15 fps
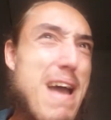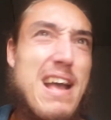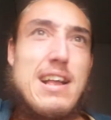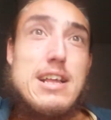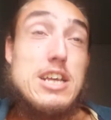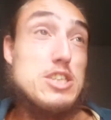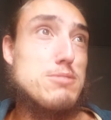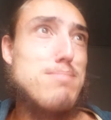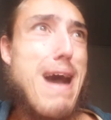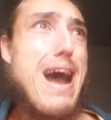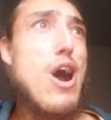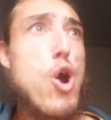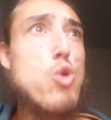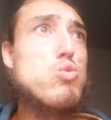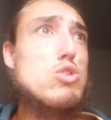Man, it's
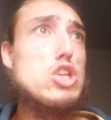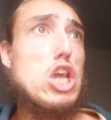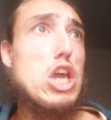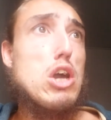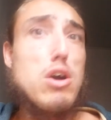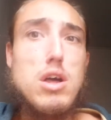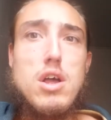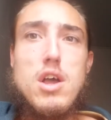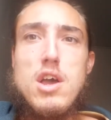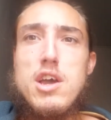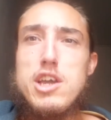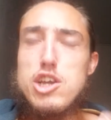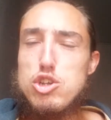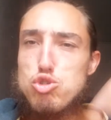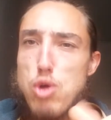my own deal.
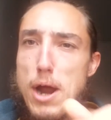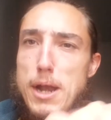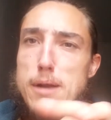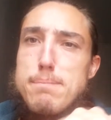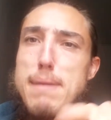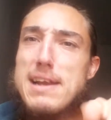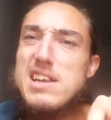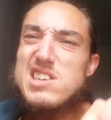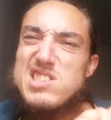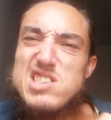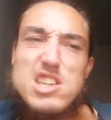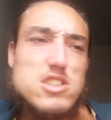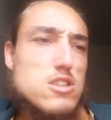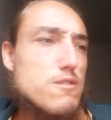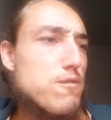You try to make
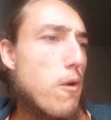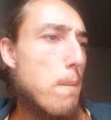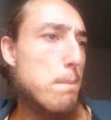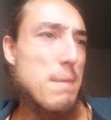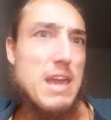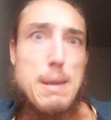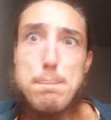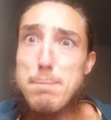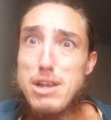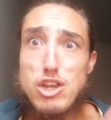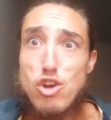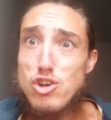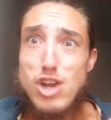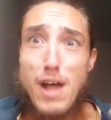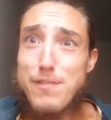decisions for me,
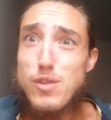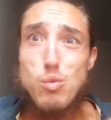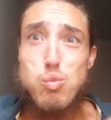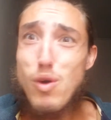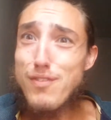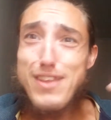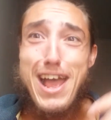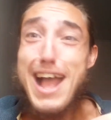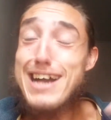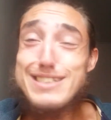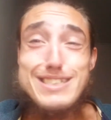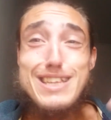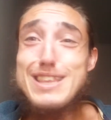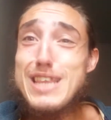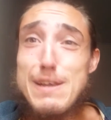but you're not the one that
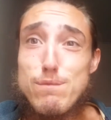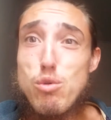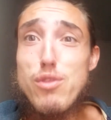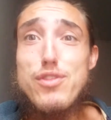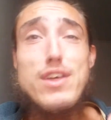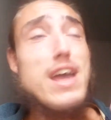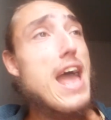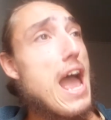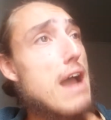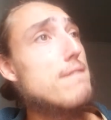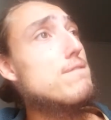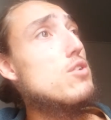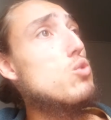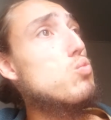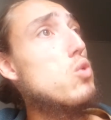has to live with it
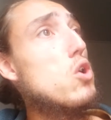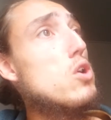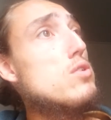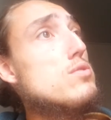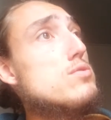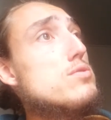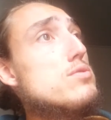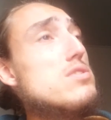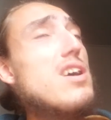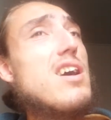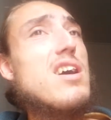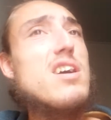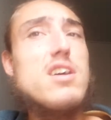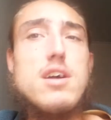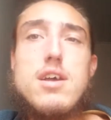afterwards.
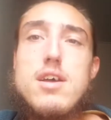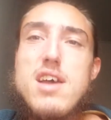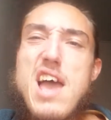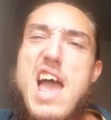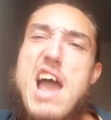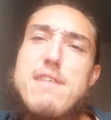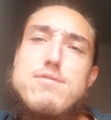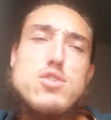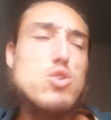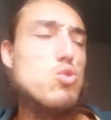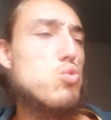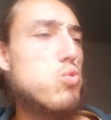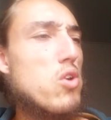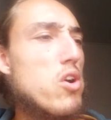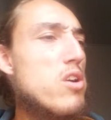
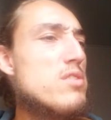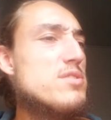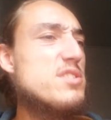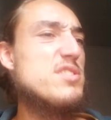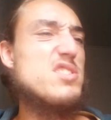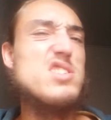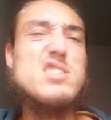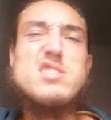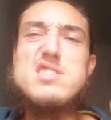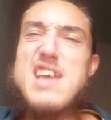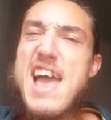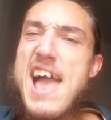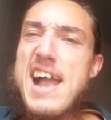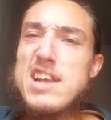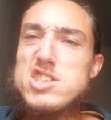Afterwards, it's
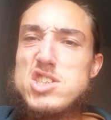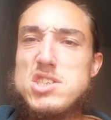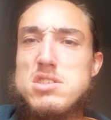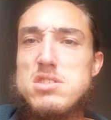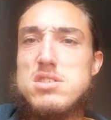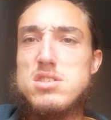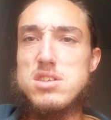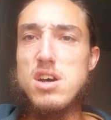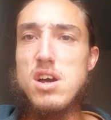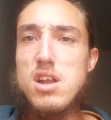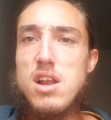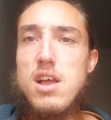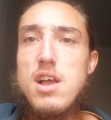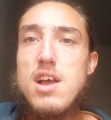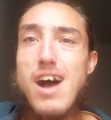just action, son.